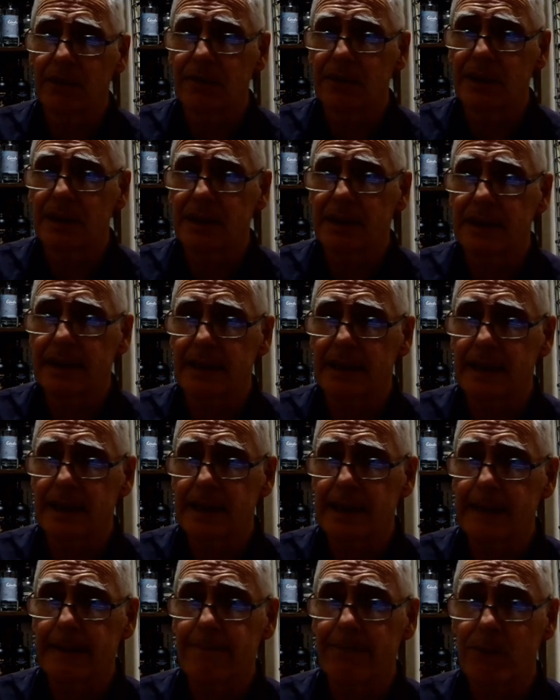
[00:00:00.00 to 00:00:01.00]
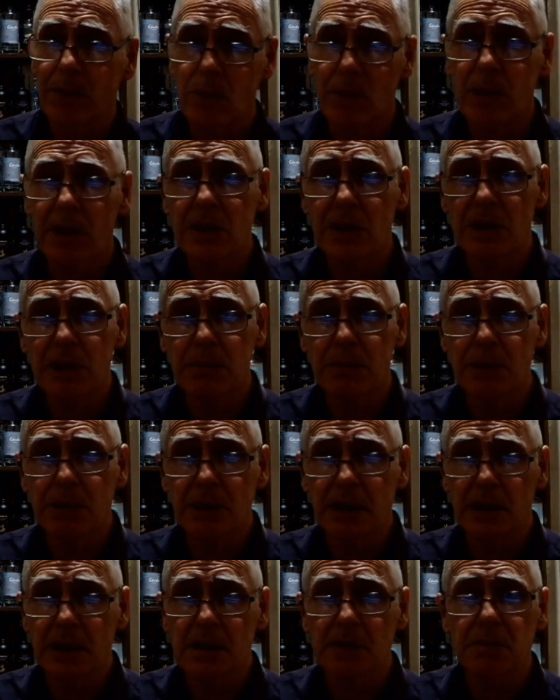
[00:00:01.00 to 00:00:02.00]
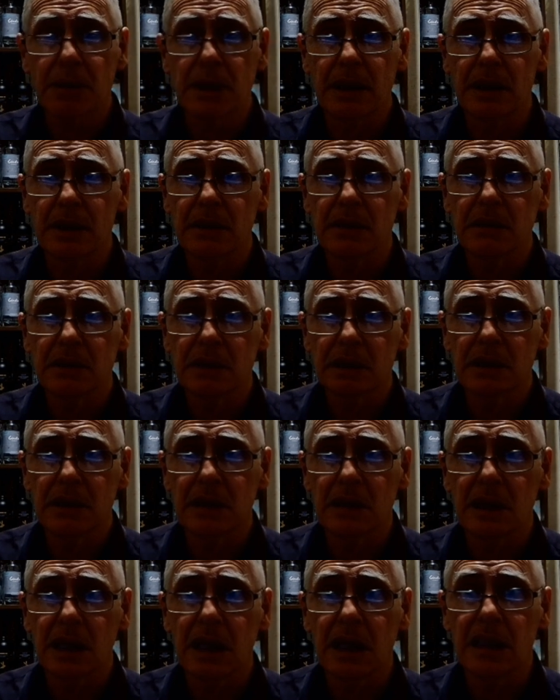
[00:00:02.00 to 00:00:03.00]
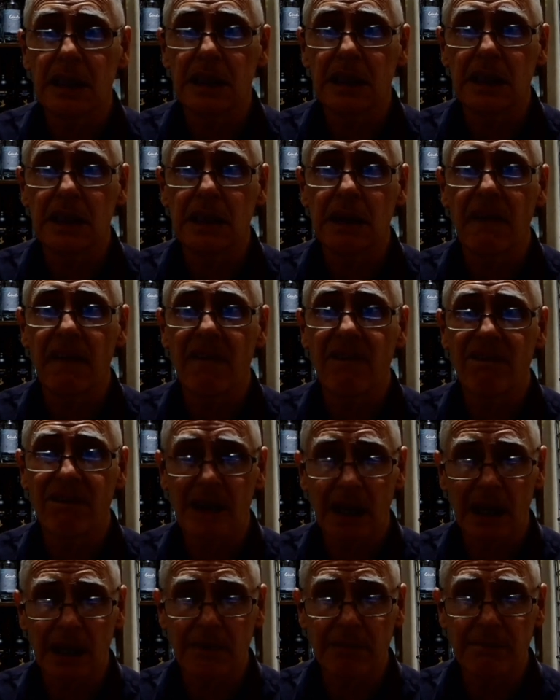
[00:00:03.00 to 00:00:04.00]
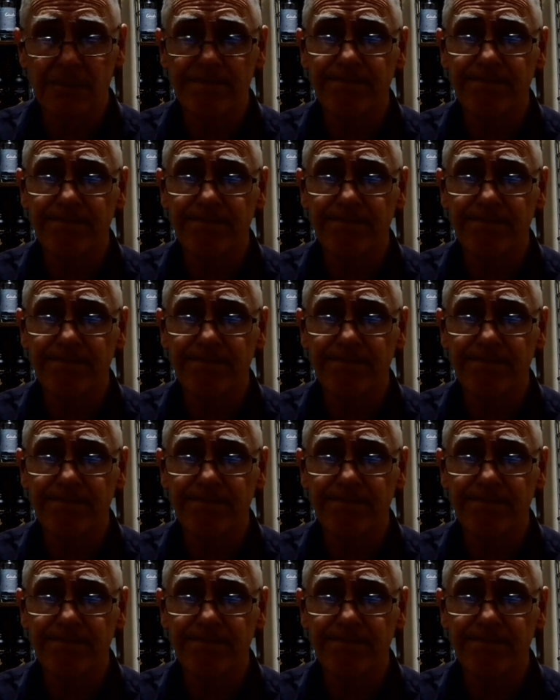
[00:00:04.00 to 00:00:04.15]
of this in a rather cheap boarding house back in 1985.